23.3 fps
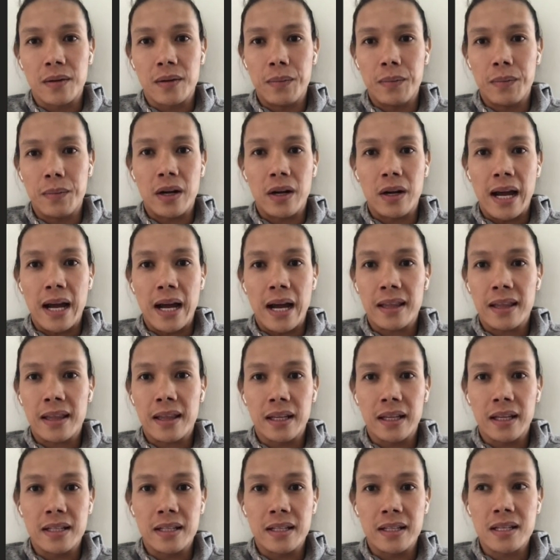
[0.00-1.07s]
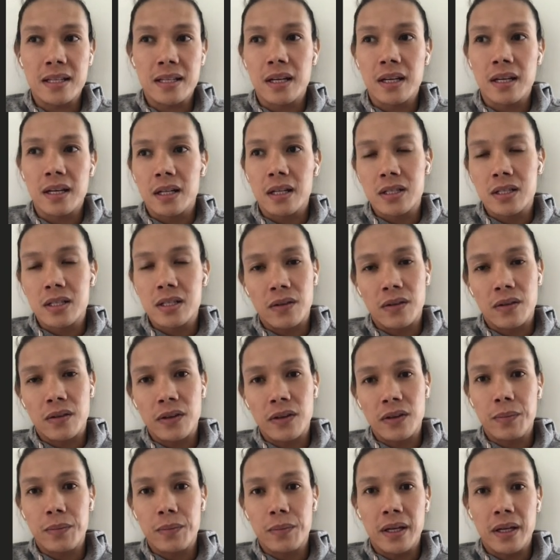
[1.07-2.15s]
better athletes to the
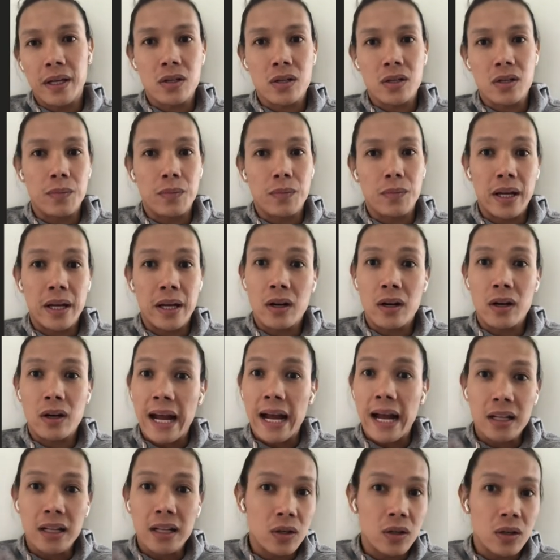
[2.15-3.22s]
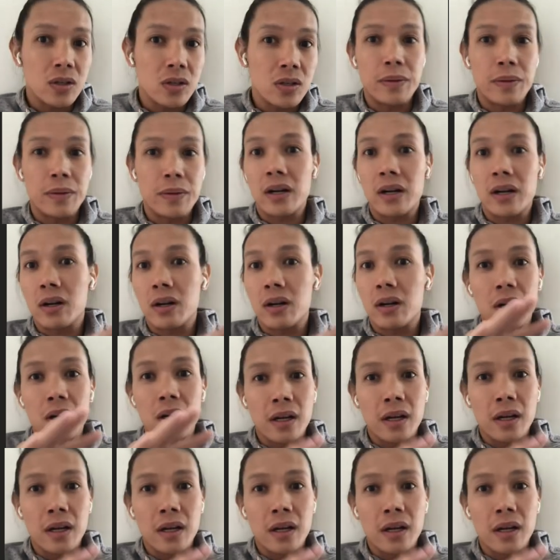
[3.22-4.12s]
Philippines, or better actors, just get them